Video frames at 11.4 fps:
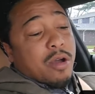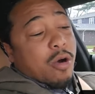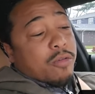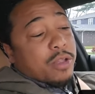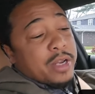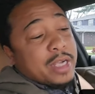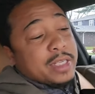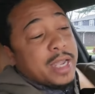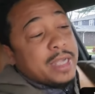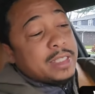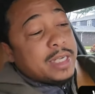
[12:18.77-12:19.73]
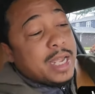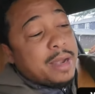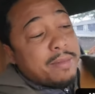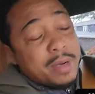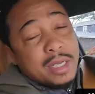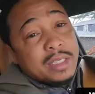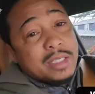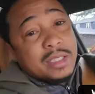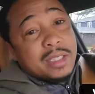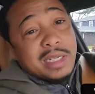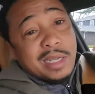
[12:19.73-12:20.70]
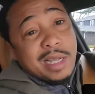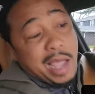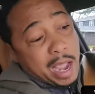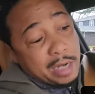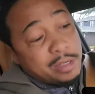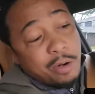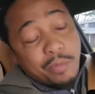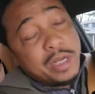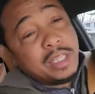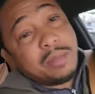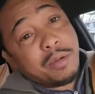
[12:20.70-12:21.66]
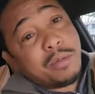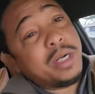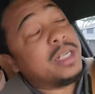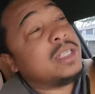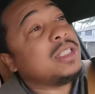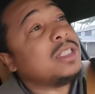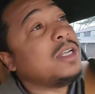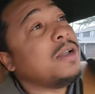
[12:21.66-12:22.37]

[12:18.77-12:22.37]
over the next 8 to 9 months, I don't need the Marines.